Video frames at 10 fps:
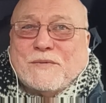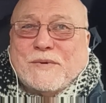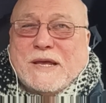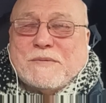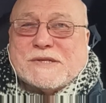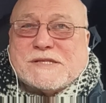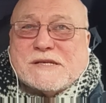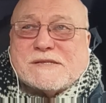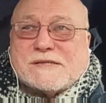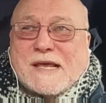we were
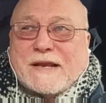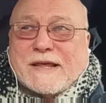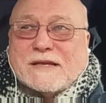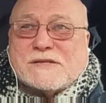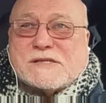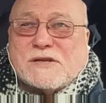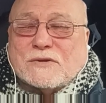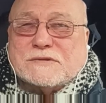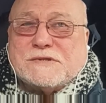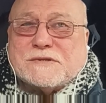just selling
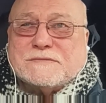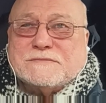salt,